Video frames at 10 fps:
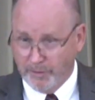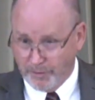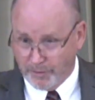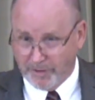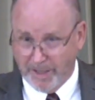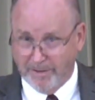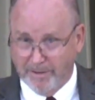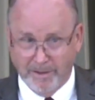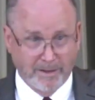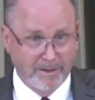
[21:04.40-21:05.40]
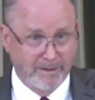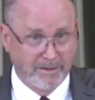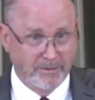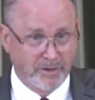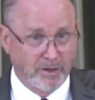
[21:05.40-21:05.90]
understanding
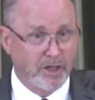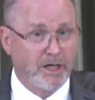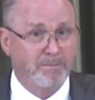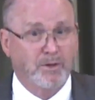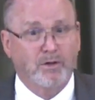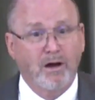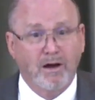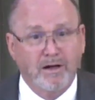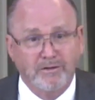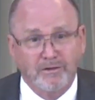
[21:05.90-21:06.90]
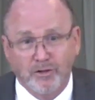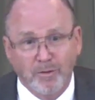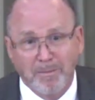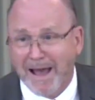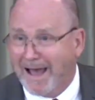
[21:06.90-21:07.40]
shall keep your hearts and your
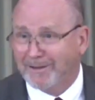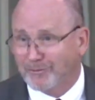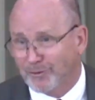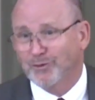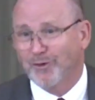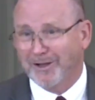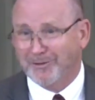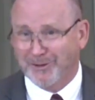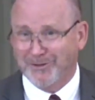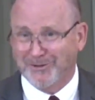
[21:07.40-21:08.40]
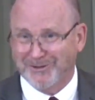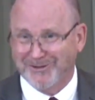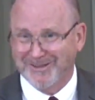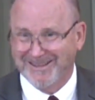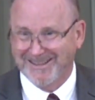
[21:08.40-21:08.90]
minds through Christ
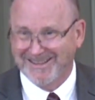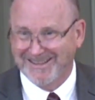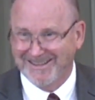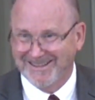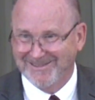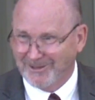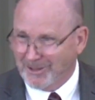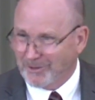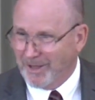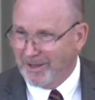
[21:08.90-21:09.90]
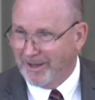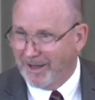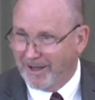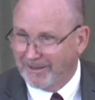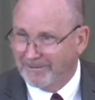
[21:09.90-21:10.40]
Jesus. What does that sound
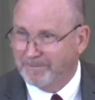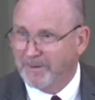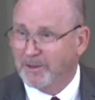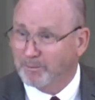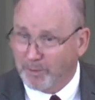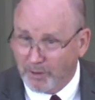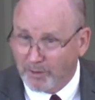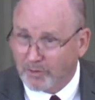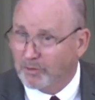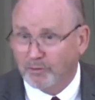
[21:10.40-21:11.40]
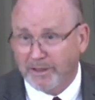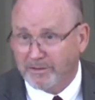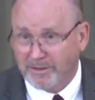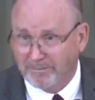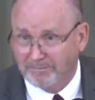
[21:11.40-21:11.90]
like? Spiritual
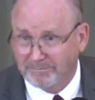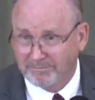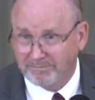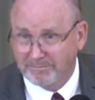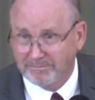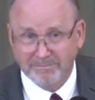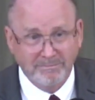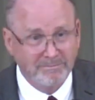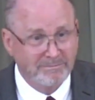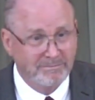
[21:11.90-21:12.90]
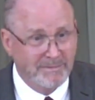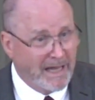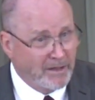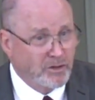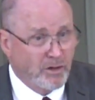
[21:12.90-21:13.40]
wisdom.
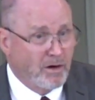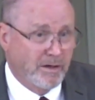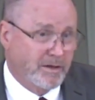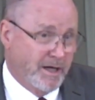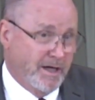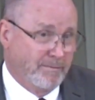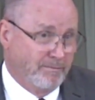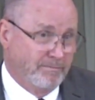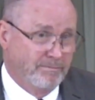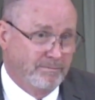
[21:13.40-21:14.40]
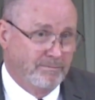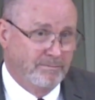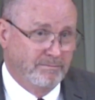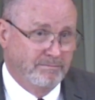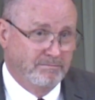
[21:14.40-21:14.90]
How's your heart kept
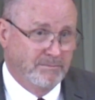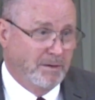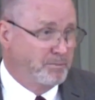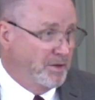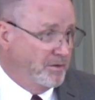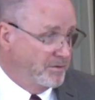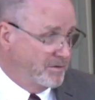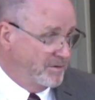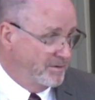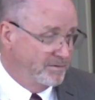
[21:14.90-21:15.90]
at peace?